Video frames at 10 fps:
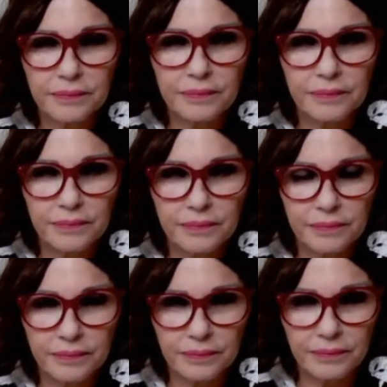
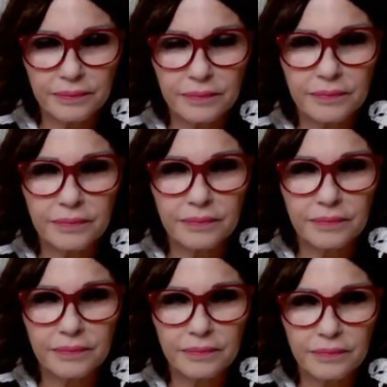
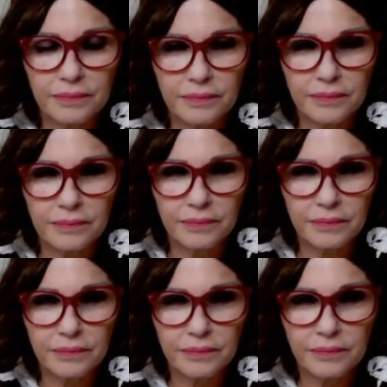
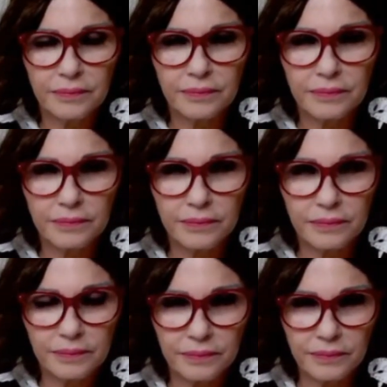
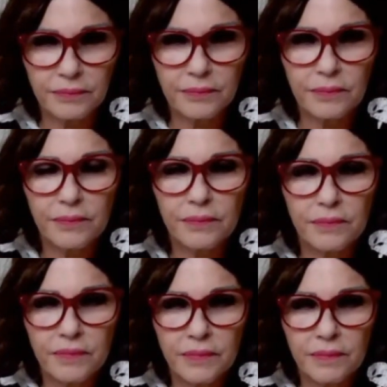No words are spoken by the person on screen.